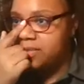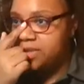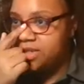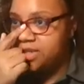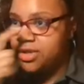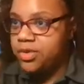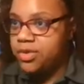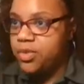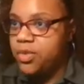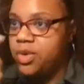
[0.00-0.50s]
of them.
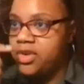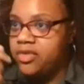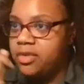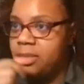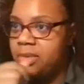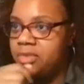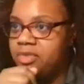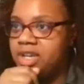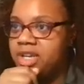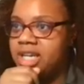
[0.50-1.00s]
So one of
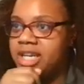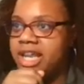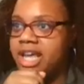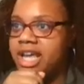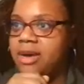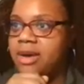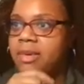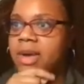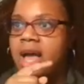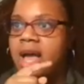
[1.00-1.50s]
them I'm reading
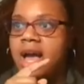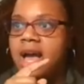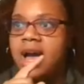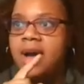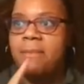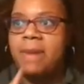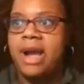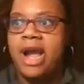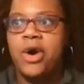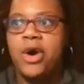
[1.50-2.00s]
now.
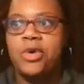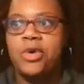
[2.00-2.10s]
My